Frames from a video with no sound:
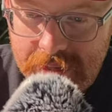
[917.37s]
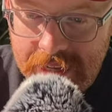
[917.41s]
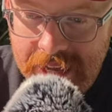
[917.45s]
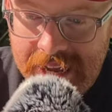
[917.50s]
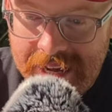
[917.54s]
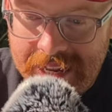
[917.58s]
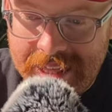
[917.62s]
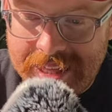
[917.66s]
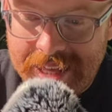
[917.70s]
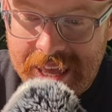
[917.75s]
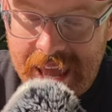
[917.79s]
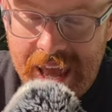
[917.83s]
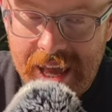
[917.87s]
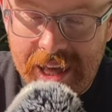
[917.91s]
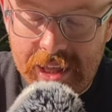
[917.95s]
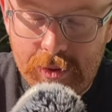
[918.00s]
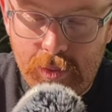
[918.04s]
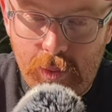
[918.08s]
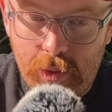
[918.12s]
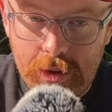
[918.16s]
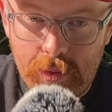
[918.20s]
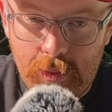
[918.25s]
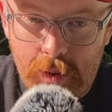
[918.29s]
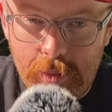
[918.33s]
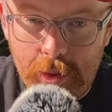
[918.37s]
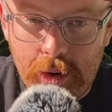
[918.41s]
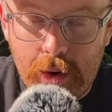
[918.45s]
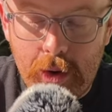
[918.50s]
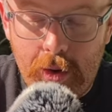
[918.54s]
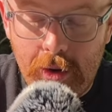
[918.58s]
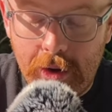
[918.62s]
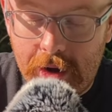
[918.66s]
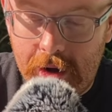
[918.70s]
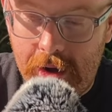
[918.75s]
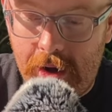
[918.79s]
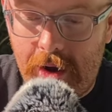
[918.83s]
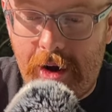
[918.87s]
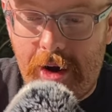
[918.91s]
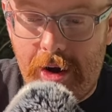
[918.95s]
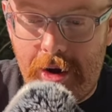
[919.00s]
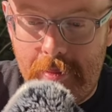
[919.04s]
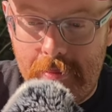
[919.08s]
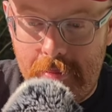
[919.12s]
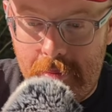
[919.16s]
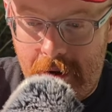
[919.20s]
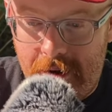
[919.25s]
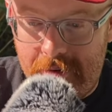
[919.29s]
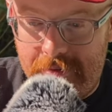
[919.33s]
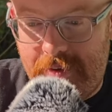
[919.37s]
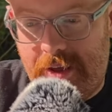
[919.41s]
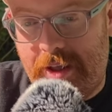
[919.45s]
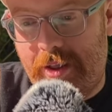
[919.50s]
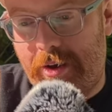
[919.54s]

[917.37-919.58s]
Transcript: and his guest was a woman called Clare Murphy.